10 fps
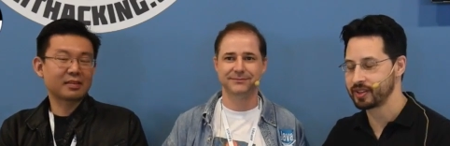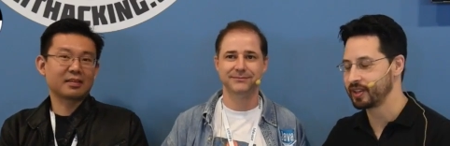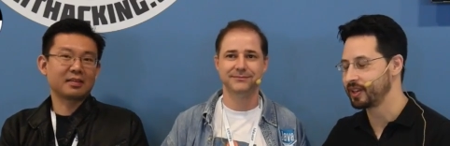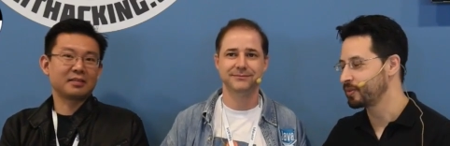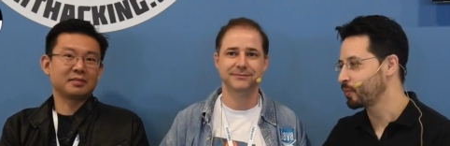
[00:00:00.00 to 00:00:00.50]
Speaker 1: to
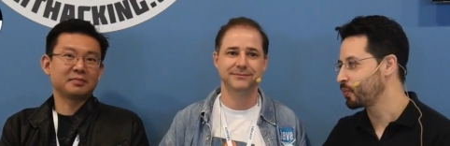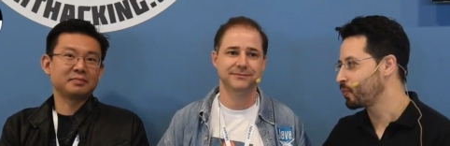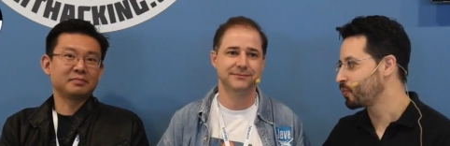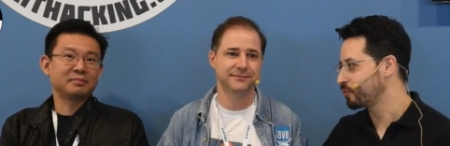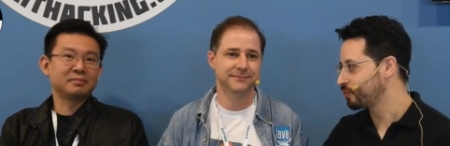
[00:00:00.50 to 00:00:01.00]
the
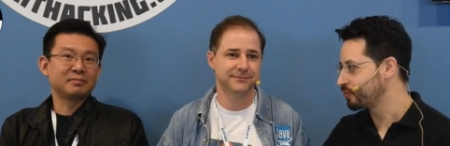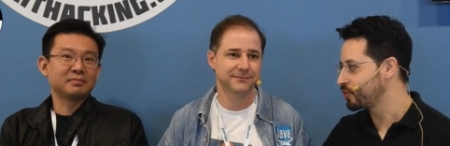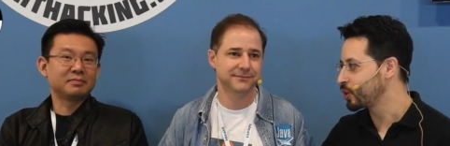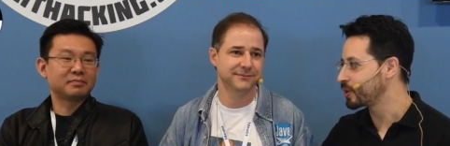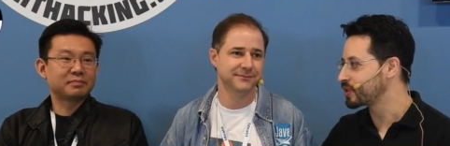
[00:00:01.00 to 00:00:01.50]

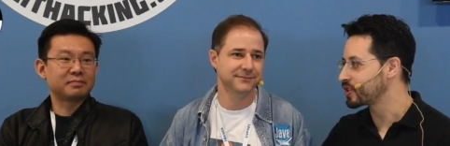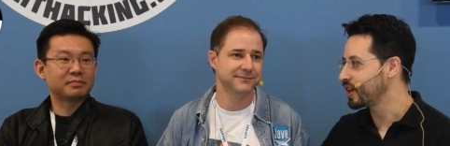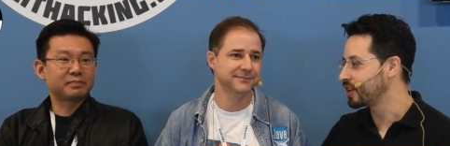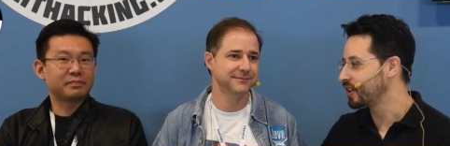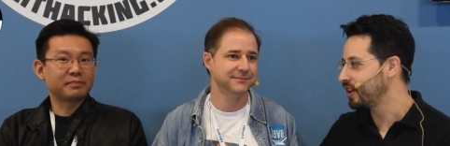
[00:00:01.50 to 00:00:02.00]
viewers
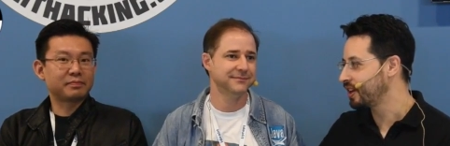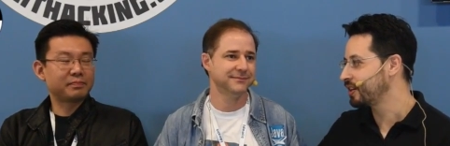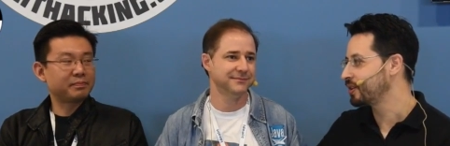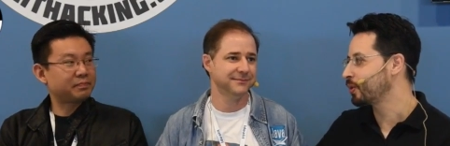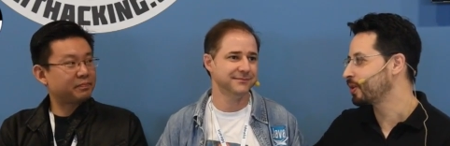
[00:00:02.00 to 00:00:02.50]

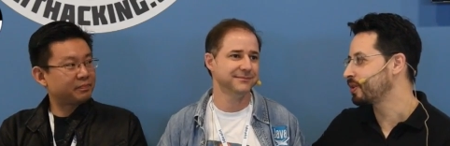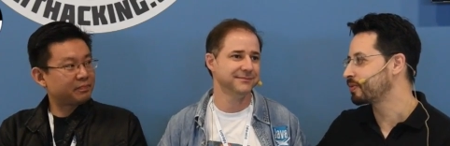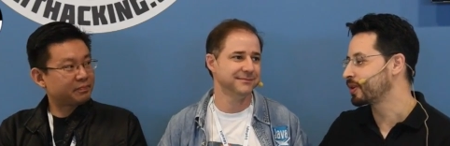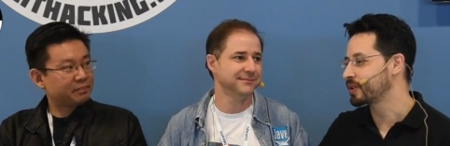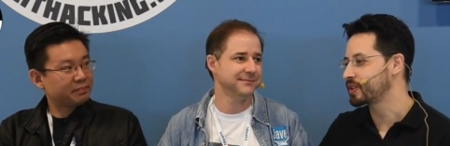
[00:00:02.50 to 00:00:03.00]
online or the
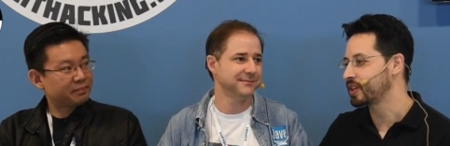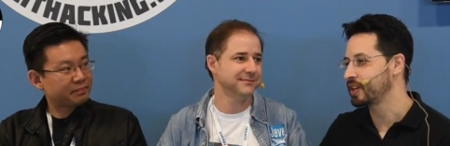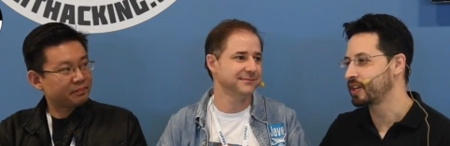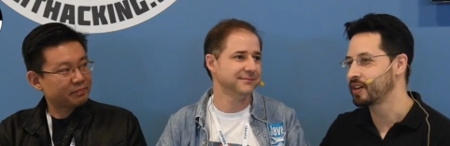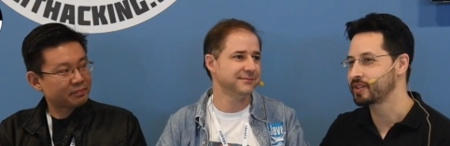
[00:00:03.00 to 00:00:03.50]
folks
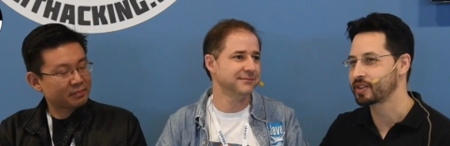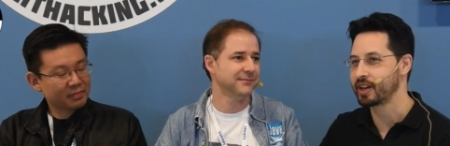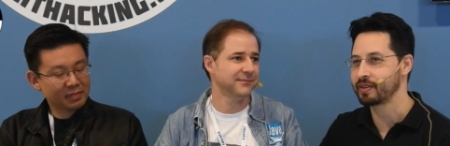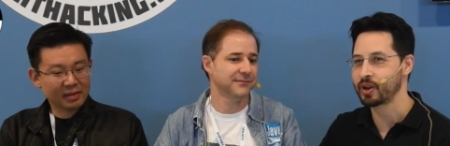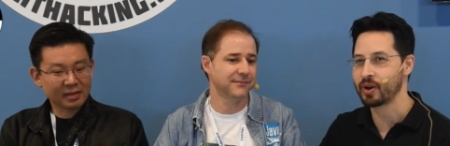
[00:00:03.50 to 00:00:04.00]
sitting here as
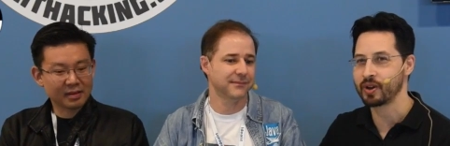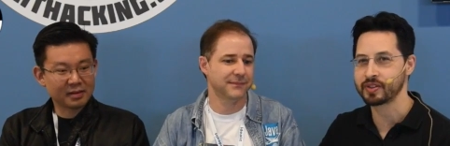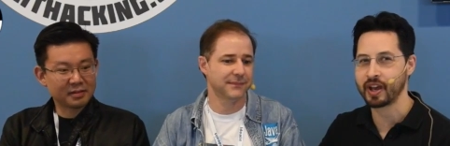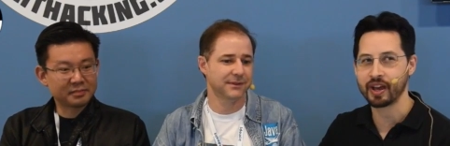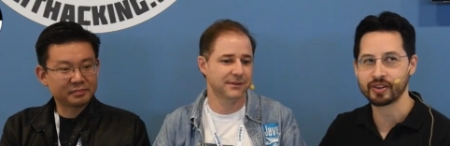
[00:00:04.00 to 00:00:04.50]
kind of a call
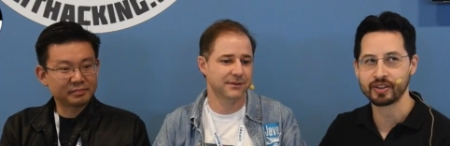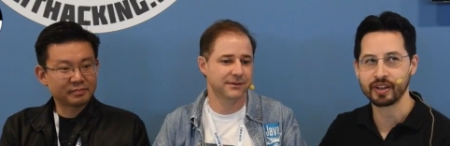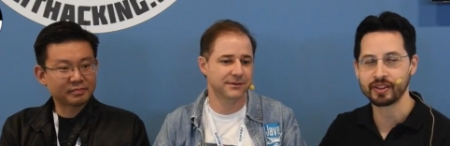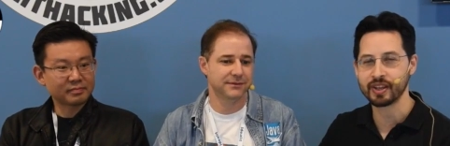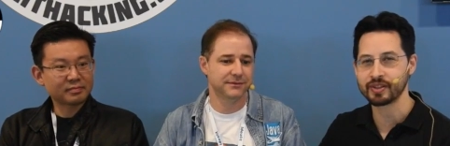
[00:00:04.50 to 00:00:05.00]
to action
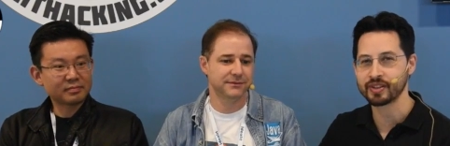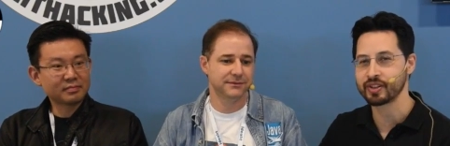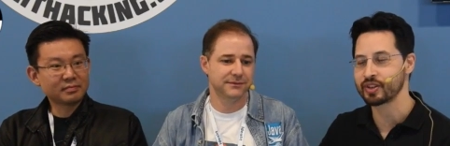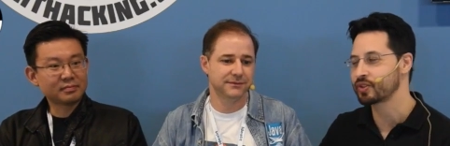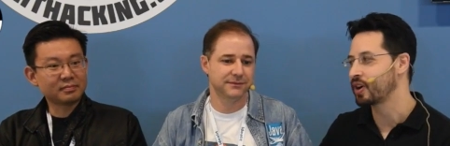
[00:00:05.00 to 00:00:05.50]
on things they
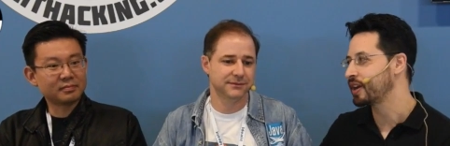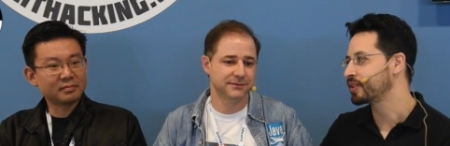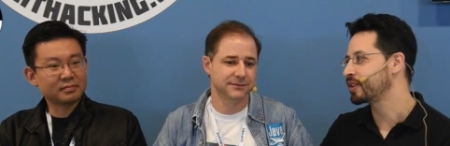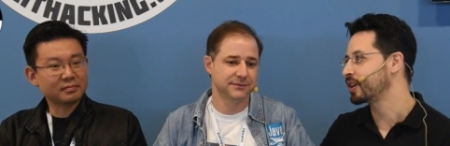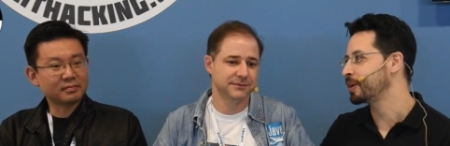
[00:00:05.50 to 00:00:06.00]
should try in
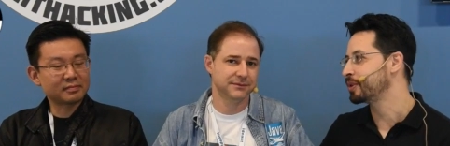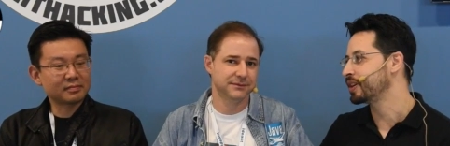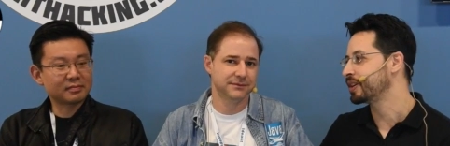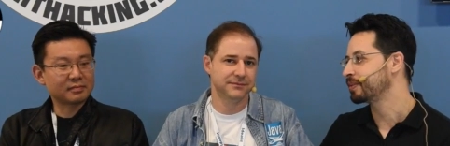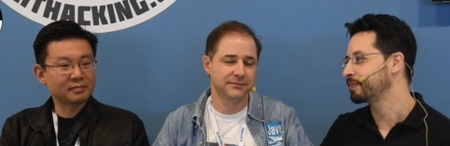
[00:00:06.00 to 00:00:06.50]
their
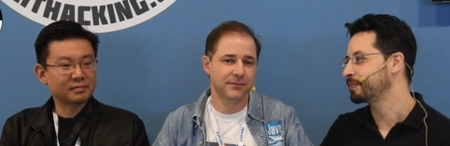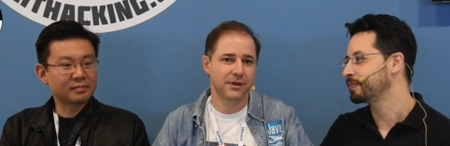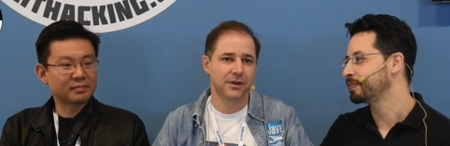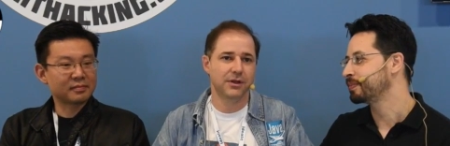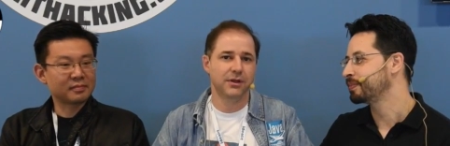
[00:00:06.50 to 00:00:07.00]
company?
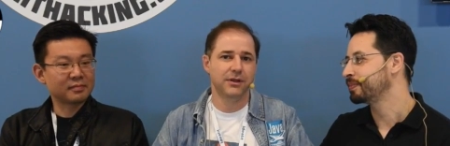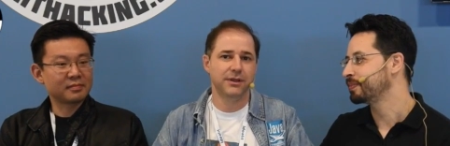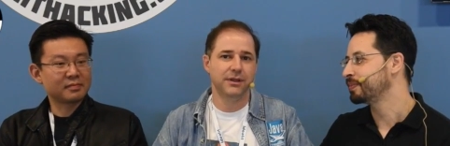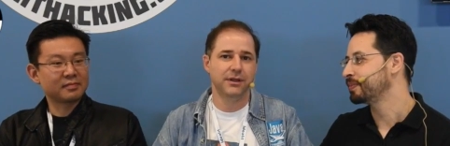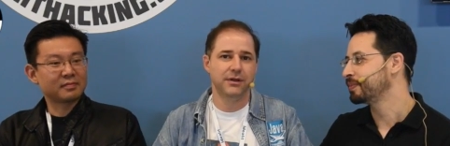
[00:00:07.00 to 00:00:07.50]

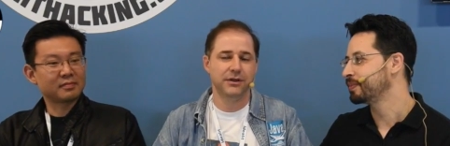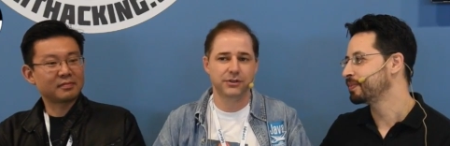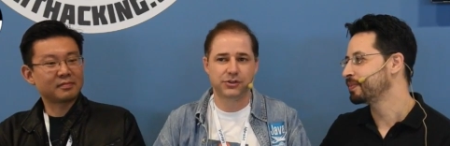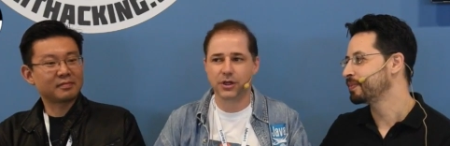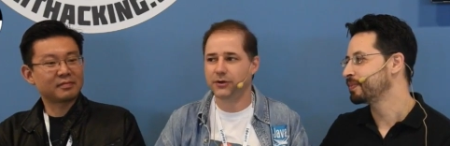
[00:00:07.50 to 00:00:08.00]

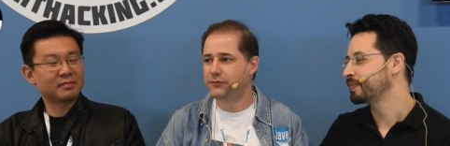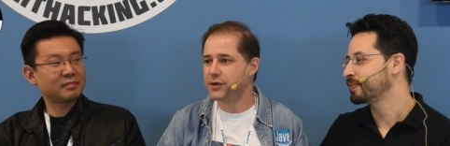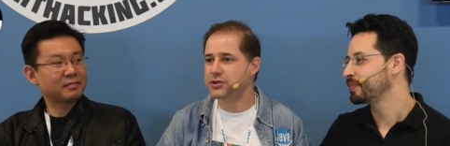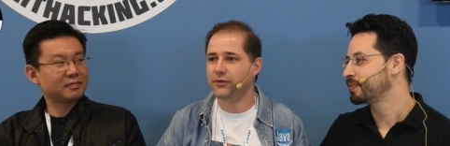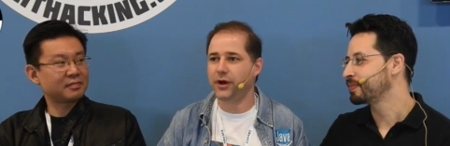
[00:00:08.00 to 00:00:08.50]
Speaker 2: So first of